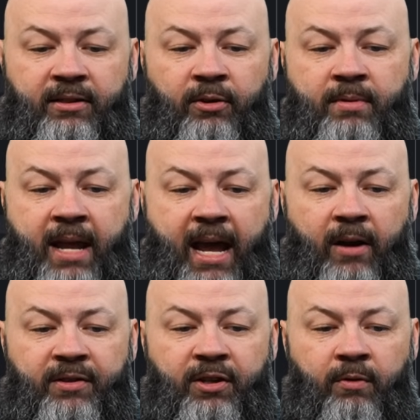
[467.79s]
So now
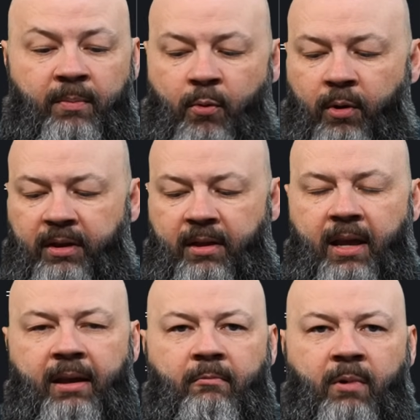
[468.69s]
it's going to report
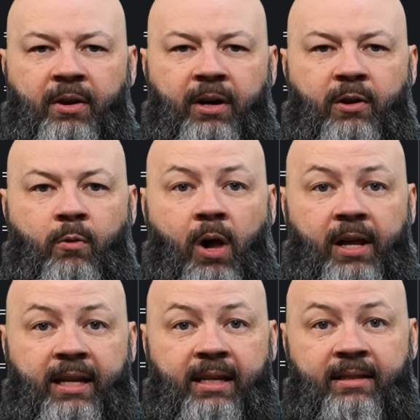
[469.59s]
whether
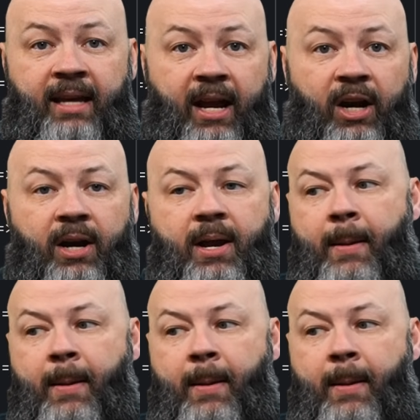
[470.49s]
equality is there